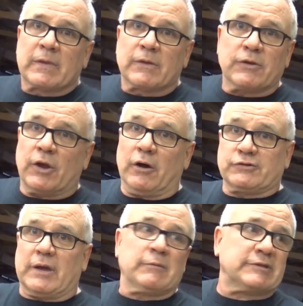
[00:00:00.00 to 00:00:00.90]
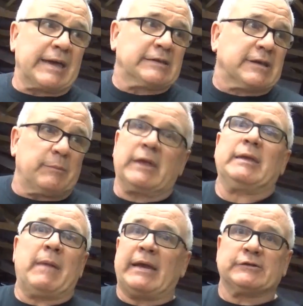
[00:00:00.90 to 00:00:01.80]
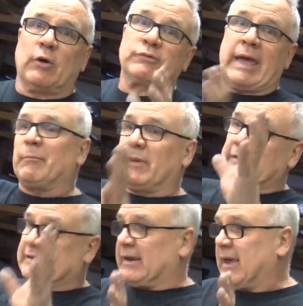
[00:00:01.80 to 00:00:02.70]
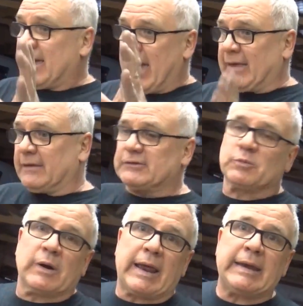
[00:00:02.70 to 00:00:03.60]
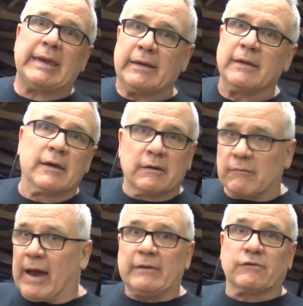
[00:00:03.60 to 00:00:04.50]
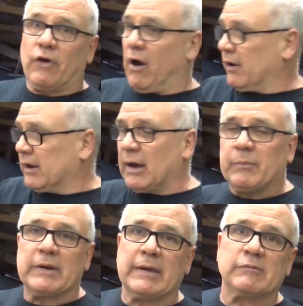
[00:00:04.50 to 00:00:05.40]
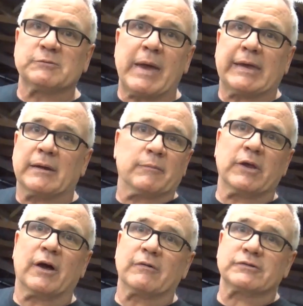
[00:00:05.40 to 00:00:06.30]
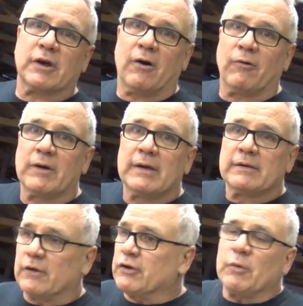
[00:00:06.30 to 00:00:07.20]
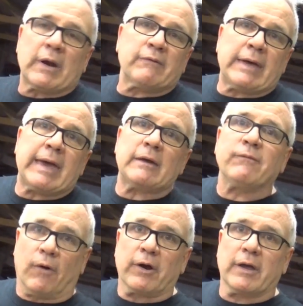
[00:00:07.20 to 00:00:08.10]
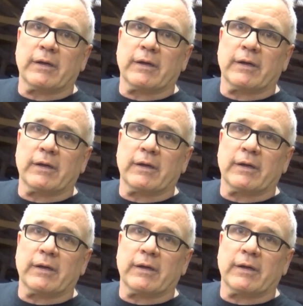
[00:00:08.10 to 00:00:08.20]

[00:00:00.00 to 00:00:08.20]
So he was taking something that he made his own template and said, hey, this is what I need. Ryan drawing it up, and he was making them, So they'll do whatever they can for you,